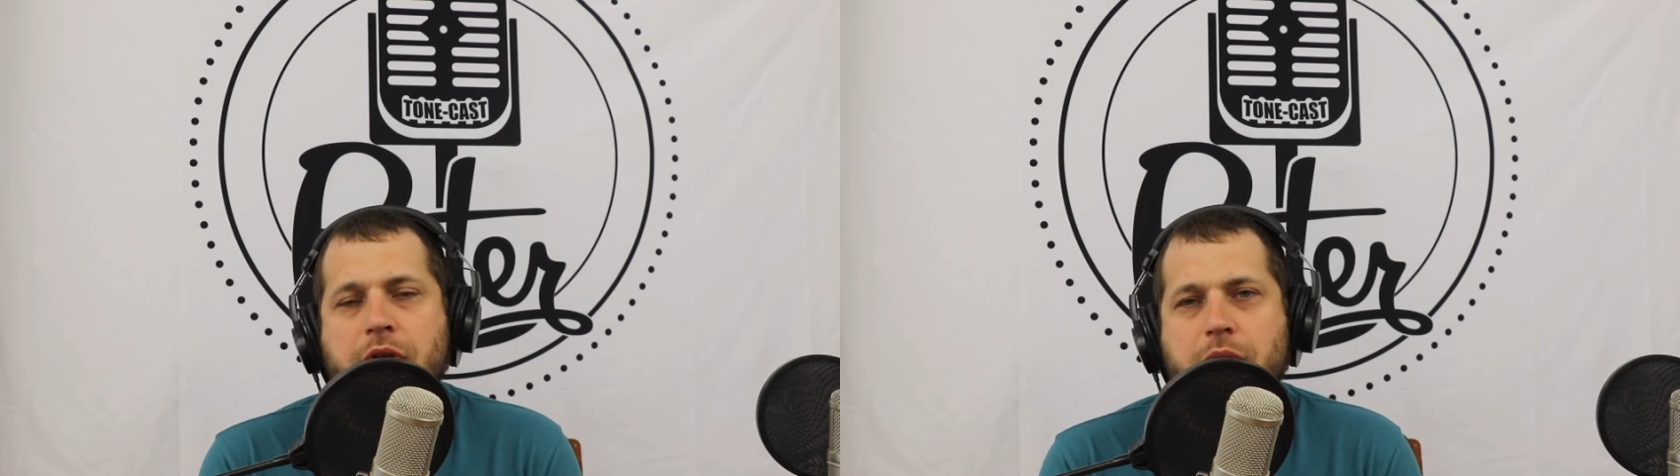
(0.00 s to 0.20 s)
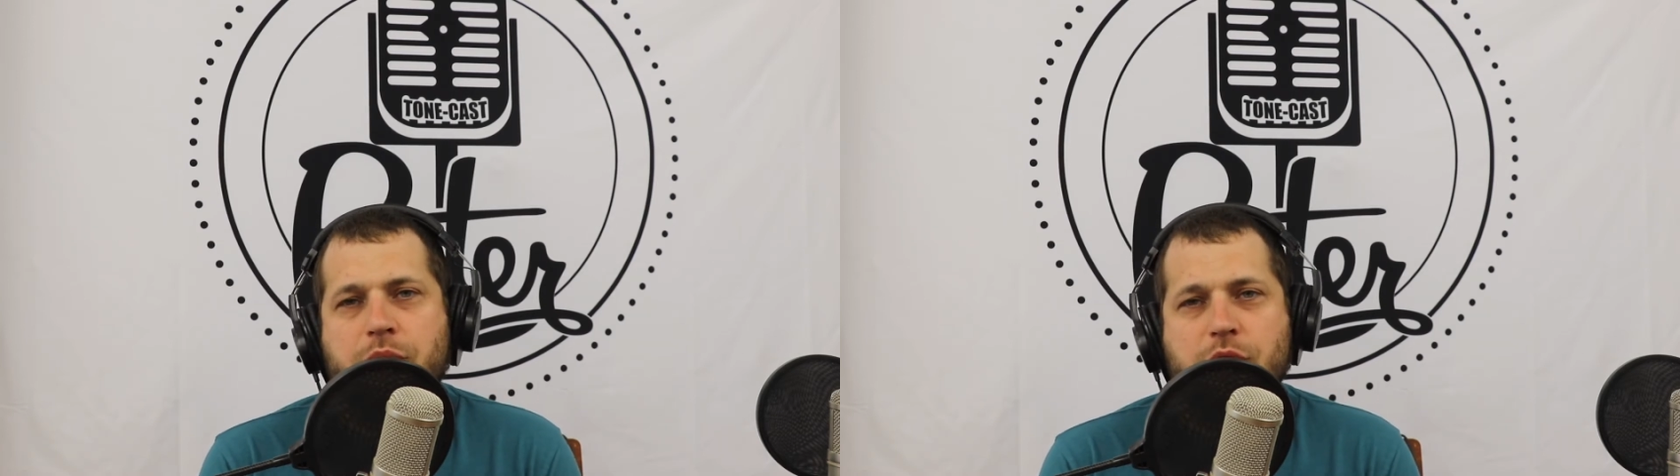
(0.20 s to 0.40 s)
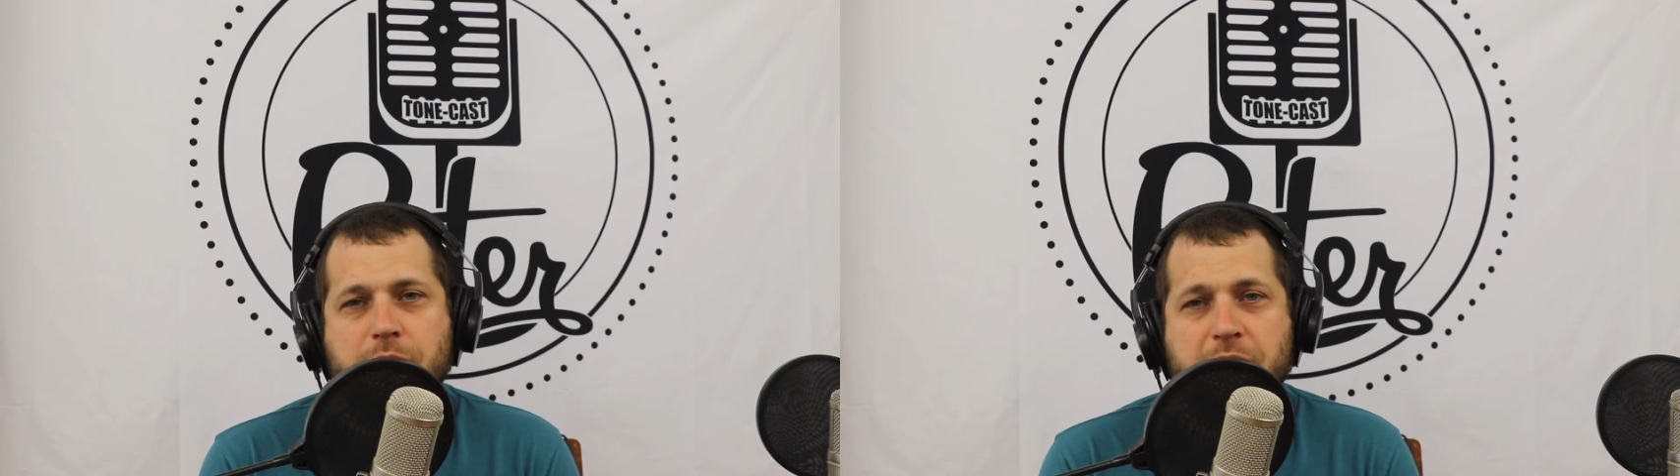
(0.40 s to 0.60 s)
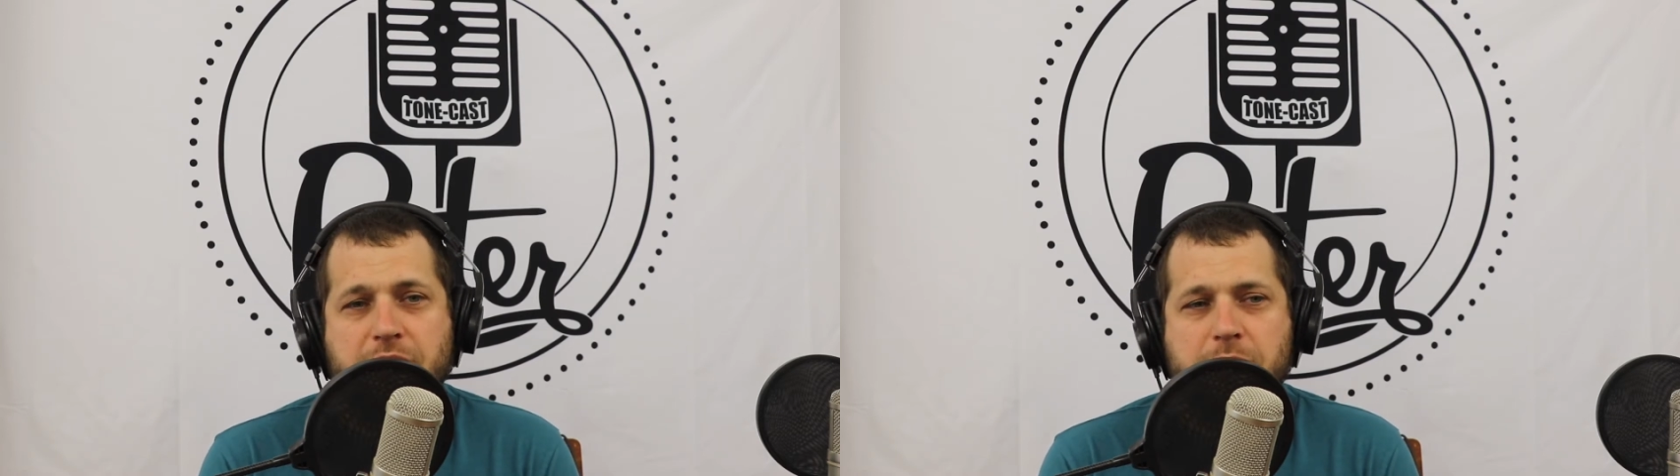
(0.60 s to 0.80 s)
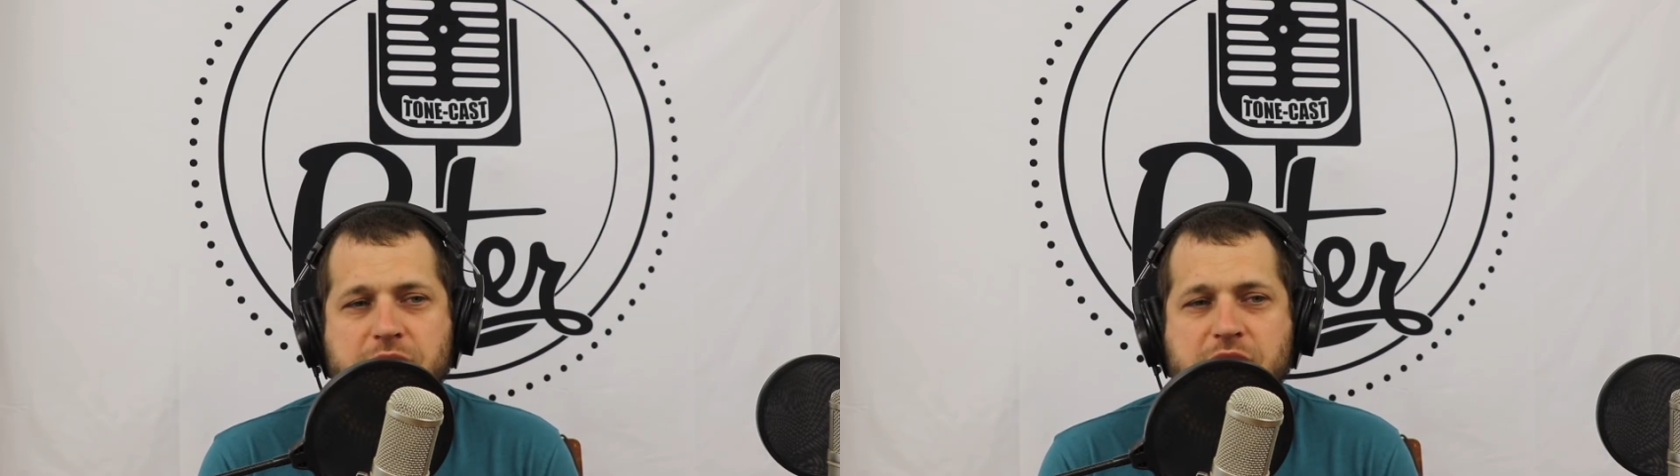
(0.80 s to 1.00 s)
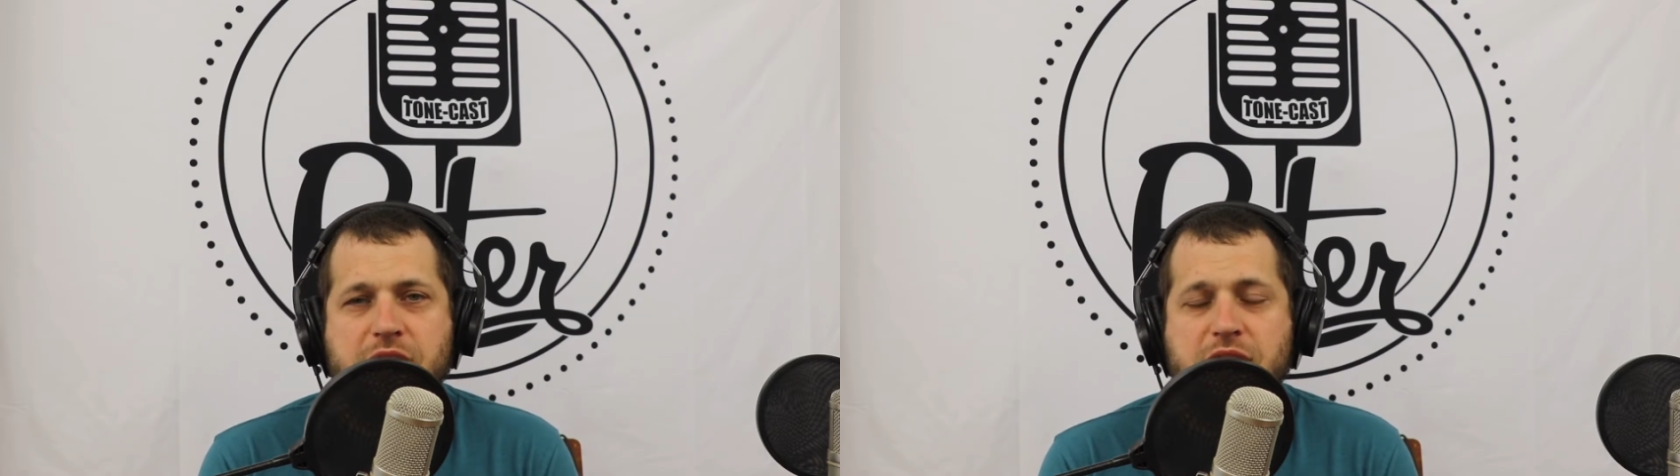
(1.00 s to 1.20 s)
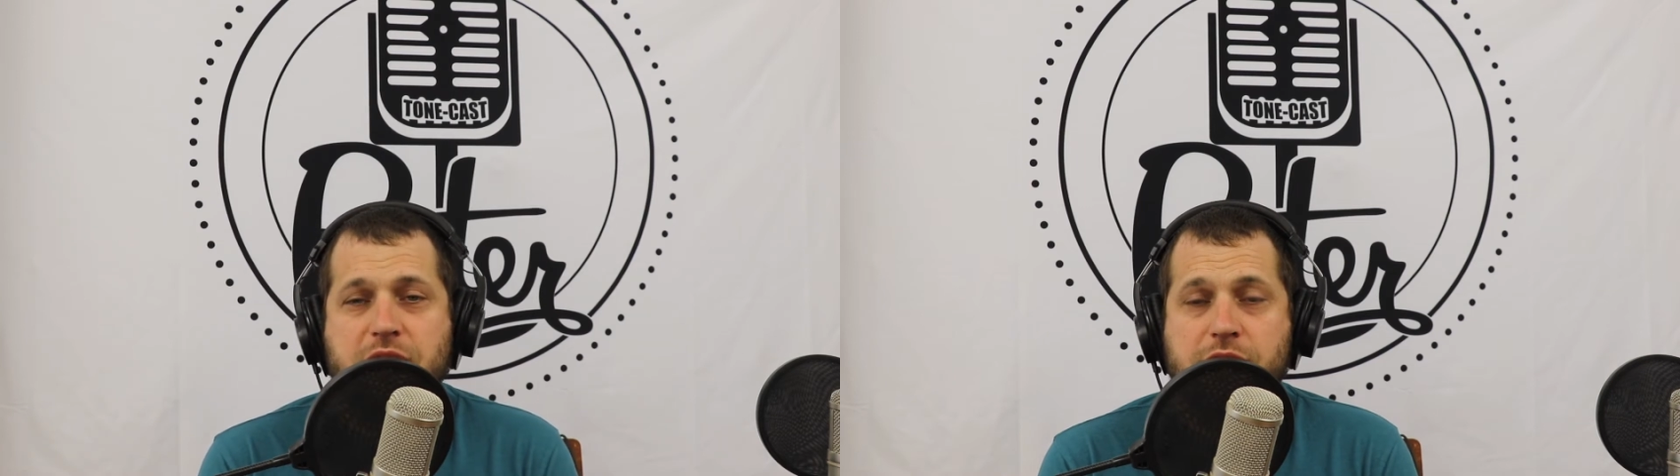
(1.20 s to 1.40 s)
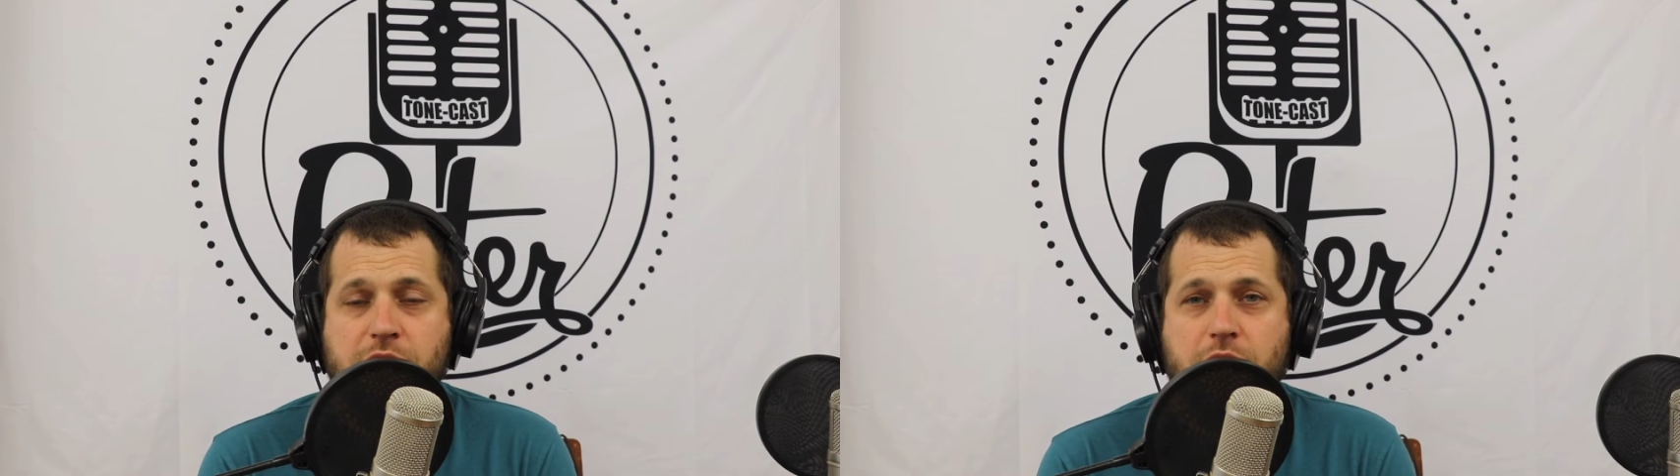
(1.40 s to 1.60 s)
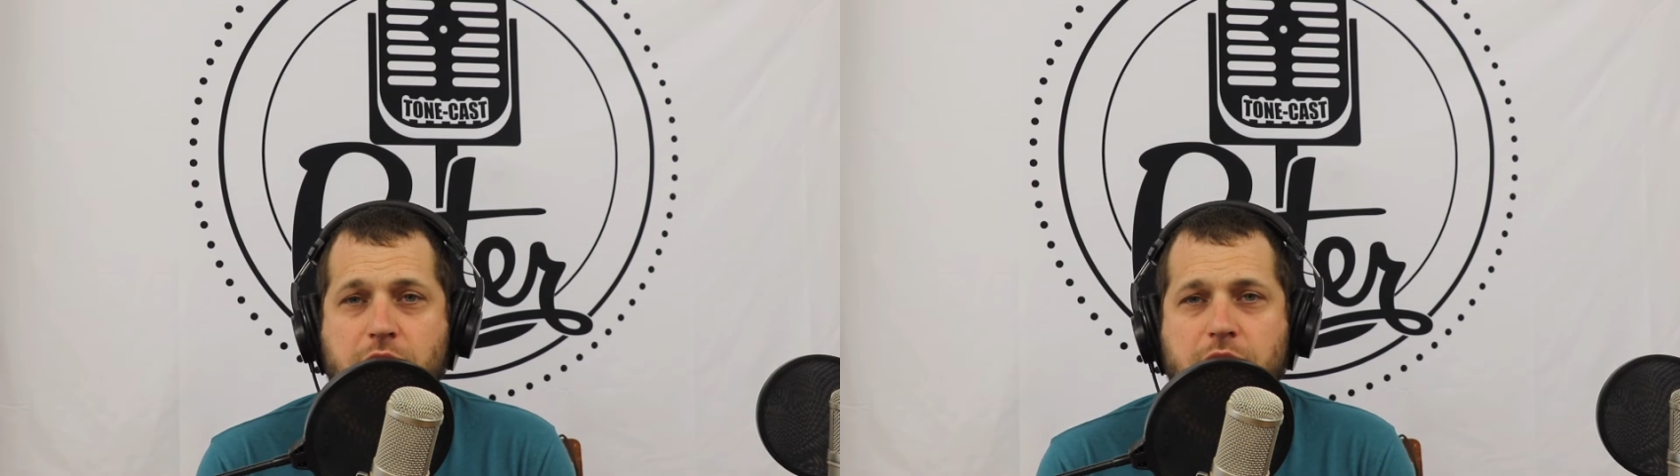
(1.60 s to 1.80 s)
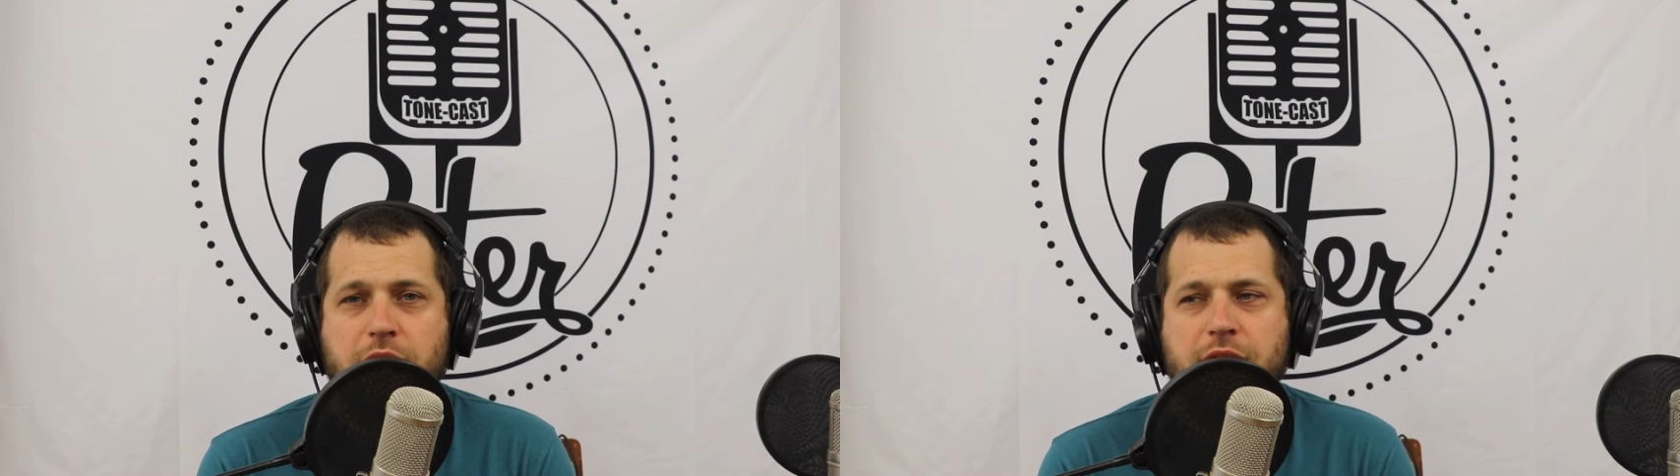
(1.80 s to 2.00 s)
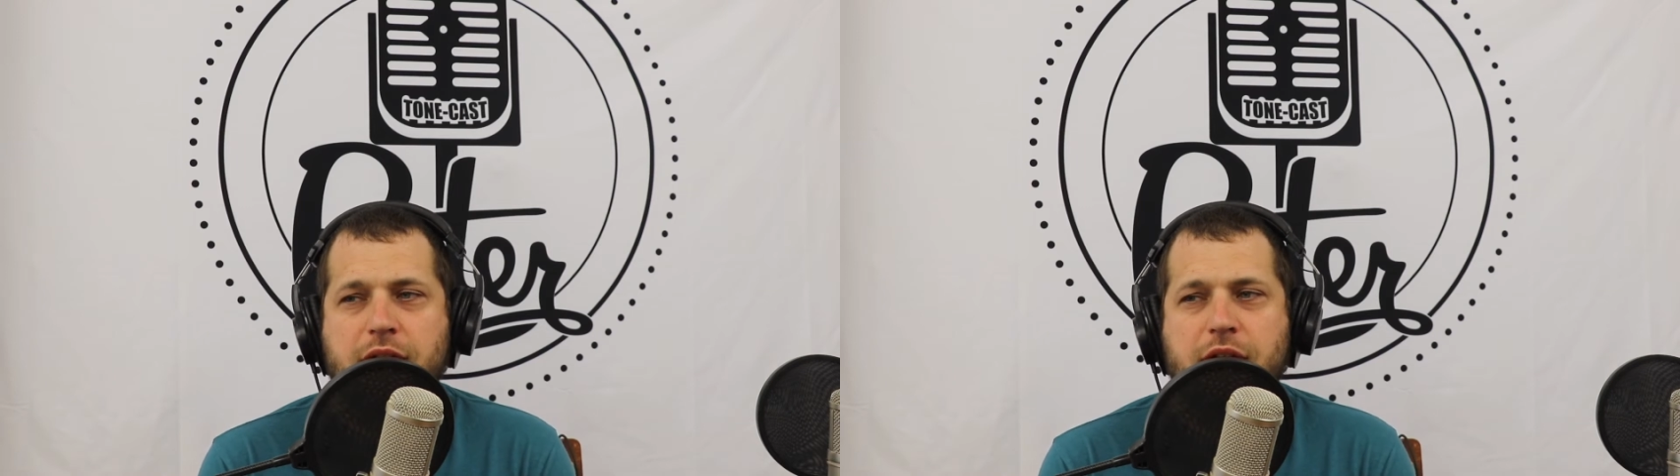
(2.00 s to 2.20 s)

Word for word: Porter Pickups teaching guitar, and,